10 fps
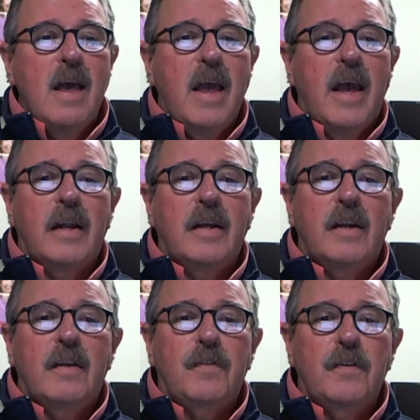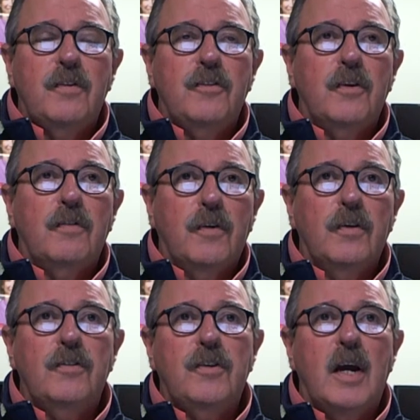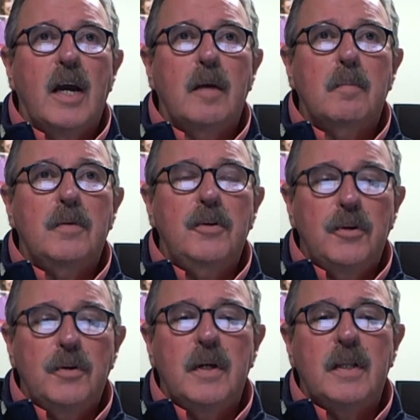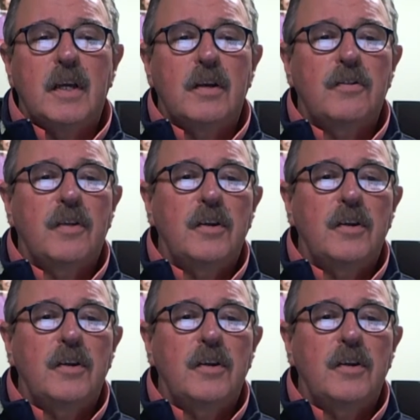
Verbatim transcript: And if this is your first time doing this,